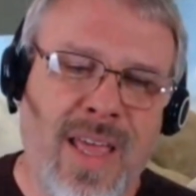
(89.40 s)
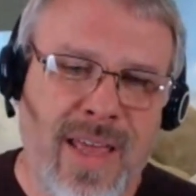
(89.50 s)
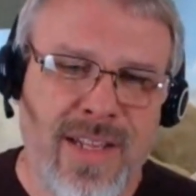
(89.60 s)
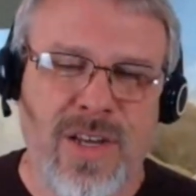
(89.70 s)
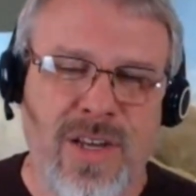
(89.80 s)

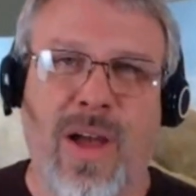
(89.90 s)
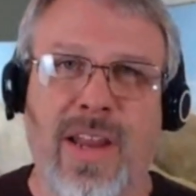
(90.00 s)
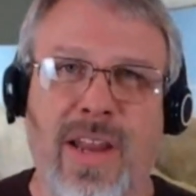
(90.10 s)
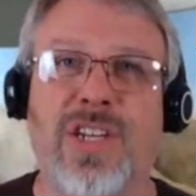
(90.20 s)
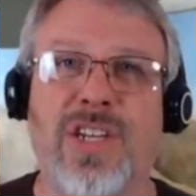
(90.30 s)
and so
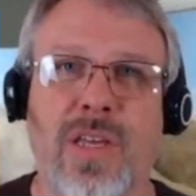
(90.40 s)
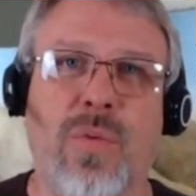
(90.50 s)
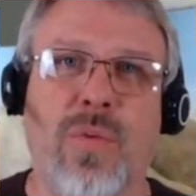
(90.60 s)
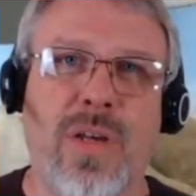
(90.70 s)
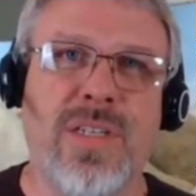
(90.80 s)
I
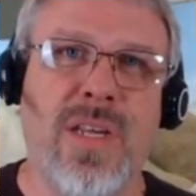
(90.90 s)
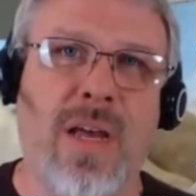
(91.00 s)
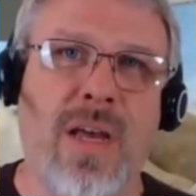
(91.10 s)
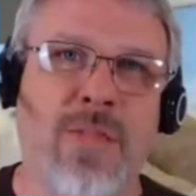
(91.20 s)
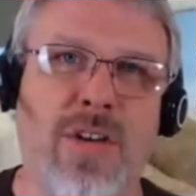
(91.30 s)
initially was
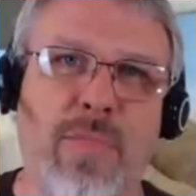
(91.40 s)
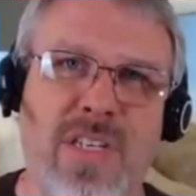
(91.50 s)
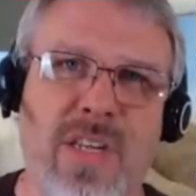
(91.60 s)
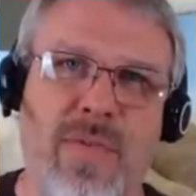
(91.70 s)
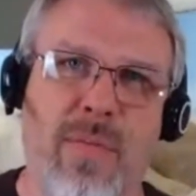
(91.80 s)
a Missouri
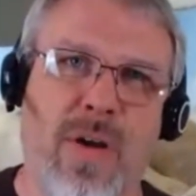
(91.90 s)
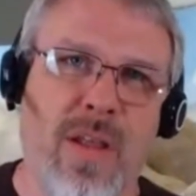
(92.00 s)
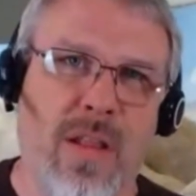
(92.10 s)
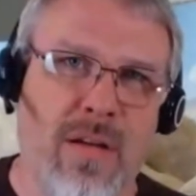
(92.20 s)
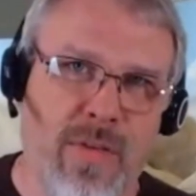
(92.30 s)
Pacific
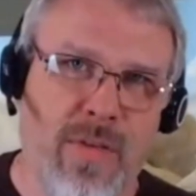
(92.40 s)
modeler,